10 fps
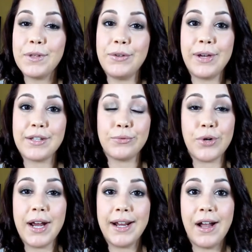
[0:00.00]
that you guys will
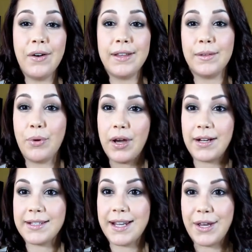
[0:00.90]
try it out, and the
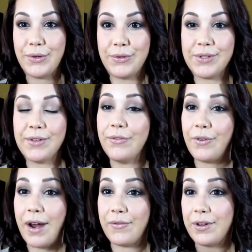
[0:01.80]
products that I use
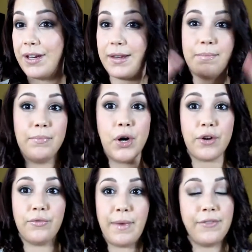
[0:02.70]
for every part
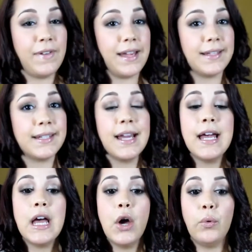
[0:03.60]
of my face
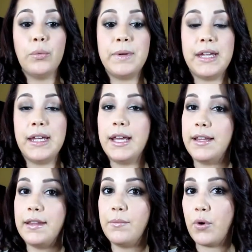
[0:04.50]
will be
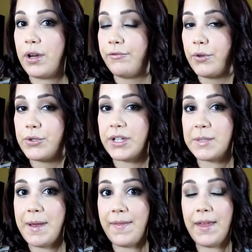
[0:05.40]
in the more info, so
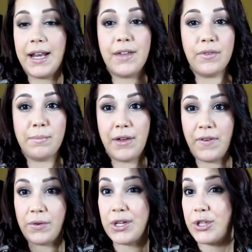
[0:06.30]
expand that. Even my
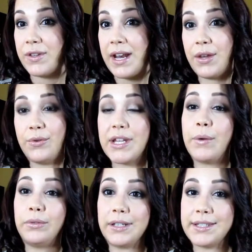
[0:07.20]
foundation that I use, I
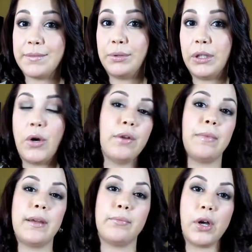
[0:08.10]
will list it below, in
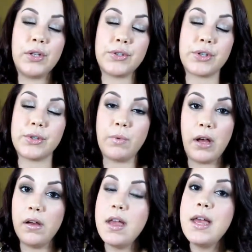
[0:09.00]
my bronzer as
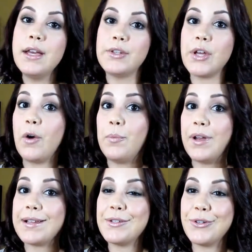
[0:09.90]
well. So I hope you
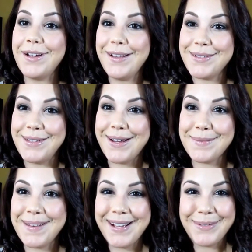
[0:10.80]
guys enjoyed, and I'll see you guys in
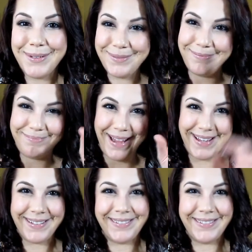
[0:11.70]
my next one. Bye.